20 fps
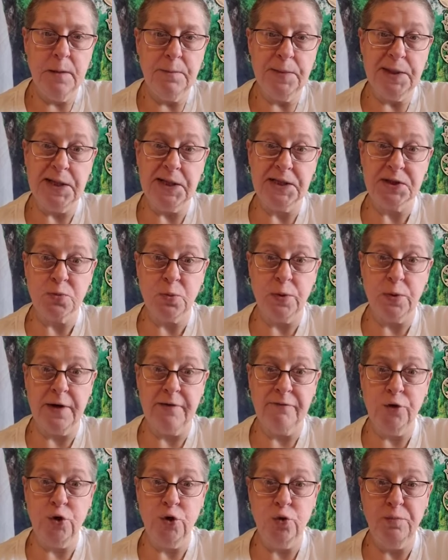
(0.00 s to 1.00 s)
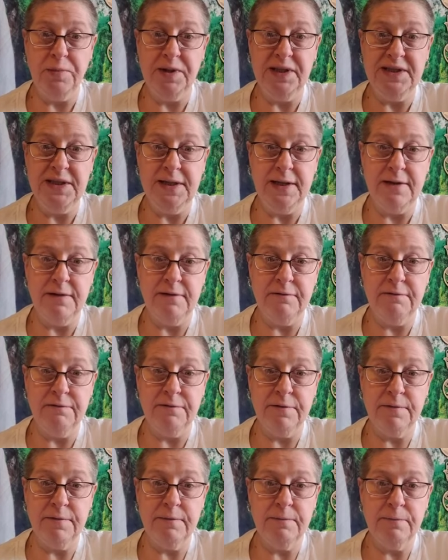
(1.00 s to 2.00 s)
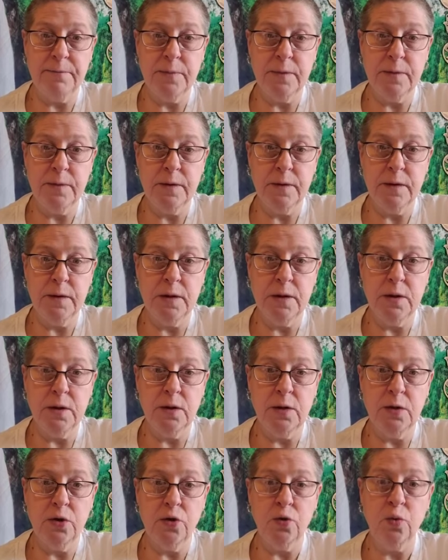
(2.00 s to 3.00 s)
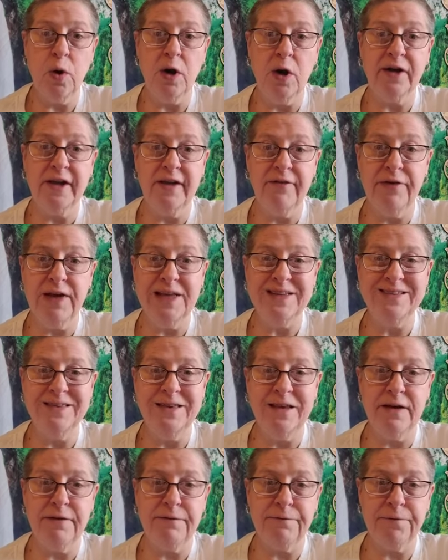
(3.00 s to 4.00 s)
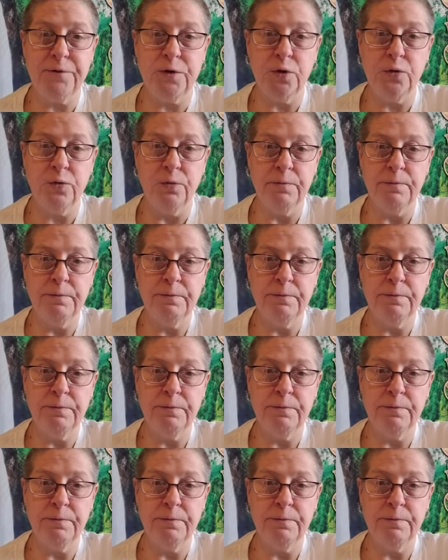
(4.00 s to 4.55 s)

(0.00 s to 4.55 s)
Because whatever you believe, you are giving life to.